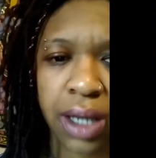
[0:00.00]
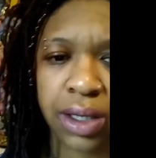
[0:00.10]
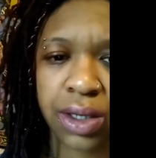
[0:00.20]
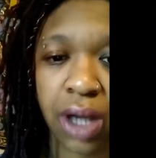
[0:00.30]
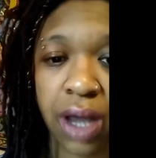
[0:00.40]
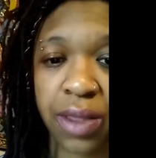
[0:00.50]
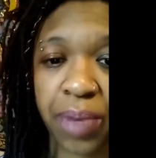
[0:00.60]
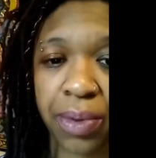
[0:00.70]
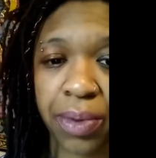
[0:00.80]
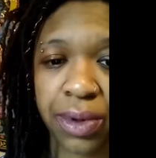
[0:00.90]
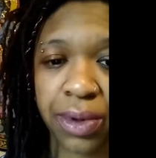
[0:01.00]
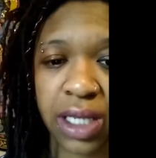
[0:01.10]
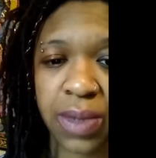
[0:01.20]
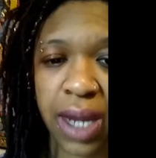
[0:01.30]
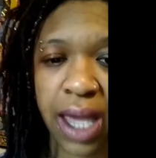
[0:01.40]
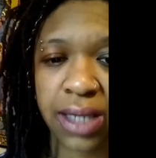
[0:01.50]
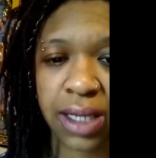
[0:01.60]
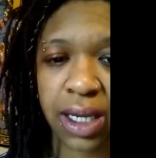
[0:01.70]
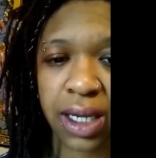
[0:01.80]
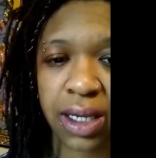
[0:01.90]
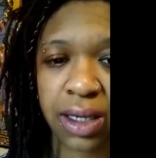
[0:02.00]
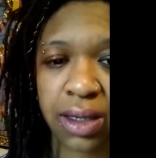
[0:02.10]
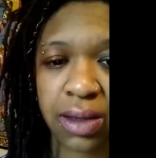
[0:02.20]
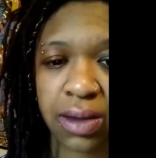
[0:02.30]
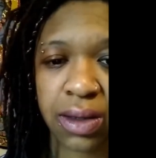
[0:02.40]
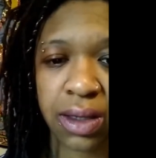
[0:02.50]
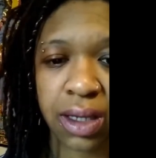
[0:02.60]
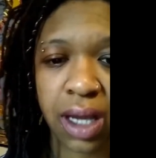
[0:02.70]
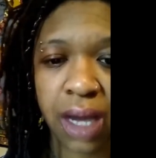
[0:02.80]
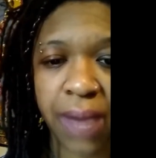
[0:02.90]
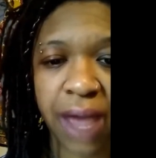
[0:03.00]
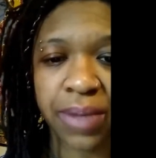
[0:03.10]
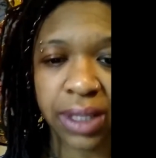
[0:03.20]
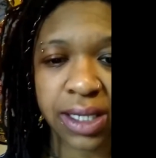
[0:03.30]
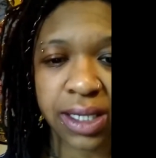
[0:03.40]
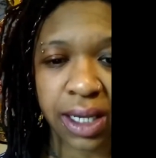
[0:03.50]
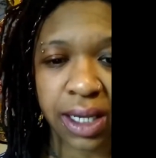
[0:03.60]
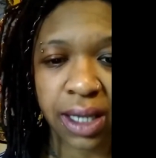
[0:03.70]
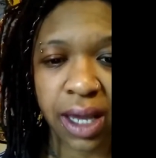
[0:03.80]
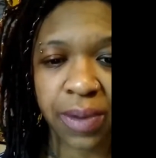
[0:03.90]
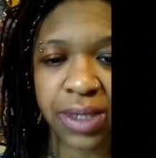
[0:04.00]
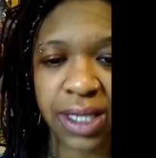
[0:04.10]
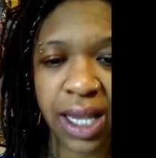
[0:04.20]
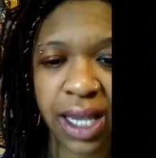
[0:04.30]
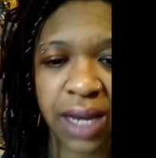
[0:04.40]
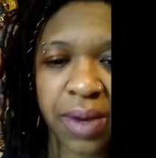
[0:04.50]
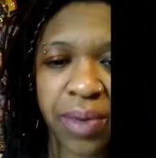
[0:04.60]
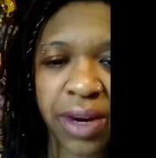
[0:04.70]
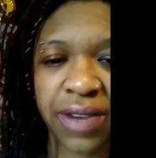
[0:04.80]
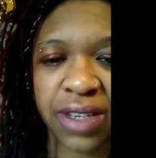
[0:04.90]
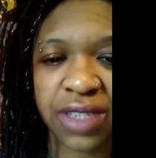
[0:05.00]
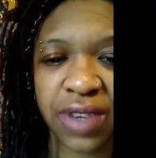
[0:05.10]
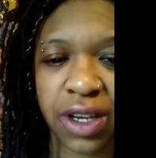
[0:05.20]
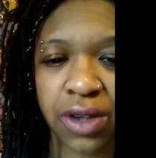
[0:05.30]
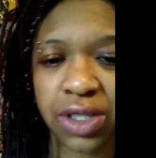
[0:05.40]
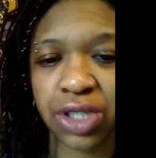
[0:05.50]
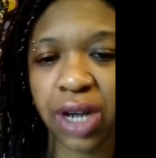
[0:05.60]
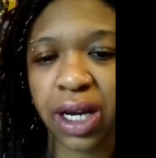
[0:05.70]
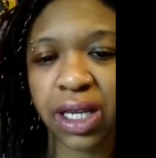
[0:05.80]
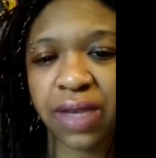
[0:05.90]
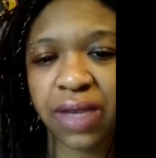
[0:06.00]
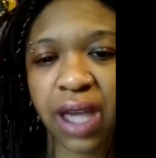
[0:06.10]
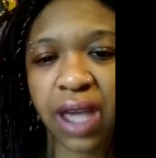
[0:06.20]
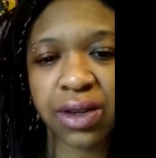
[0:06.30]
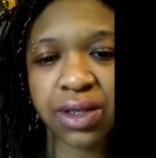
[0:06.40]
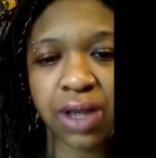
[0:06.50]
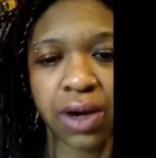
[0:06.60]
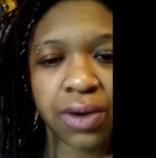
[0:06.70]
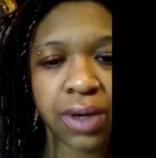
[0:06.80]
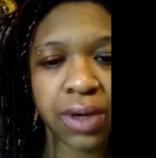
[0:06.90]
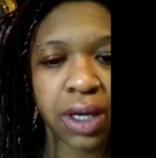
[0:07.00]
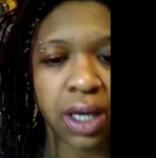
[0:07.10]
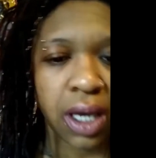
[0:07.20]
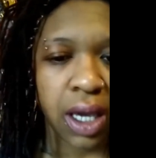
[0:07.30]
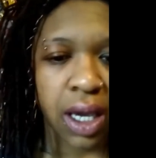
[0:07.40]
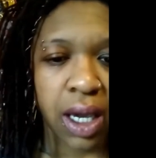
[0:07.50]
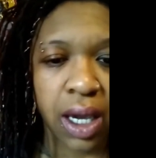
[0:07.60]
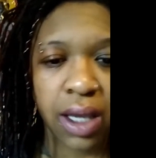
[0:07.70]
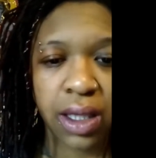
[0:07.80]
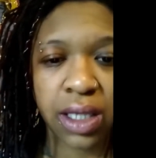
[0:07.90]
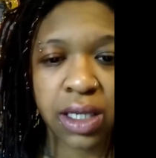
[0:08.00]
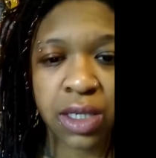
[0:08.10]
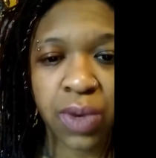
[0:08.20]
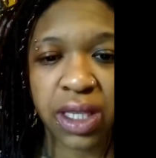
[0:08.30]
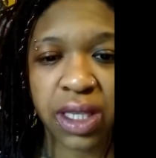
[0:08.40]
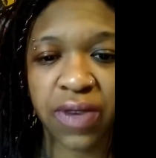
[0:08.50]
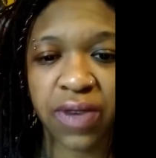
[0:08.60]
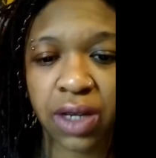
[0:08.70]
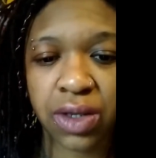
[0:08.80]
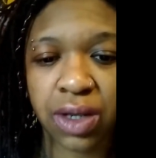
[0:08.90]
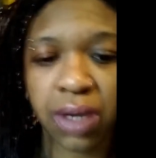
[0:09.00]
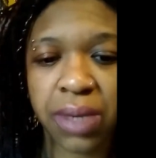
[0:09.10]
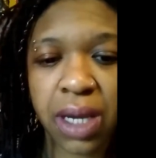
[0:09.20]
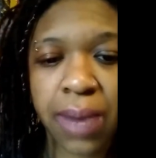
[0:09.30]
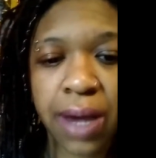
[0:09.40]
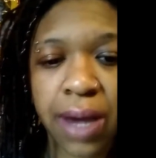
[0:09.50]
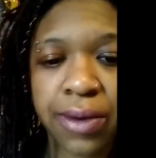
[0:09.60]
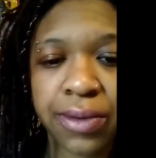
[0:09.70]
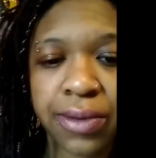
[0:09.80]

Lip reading: to all the people that's been asking, I've been listening, like I've been saying in my previous videos, just trying to get stuff together. So this is what this video is going to be about.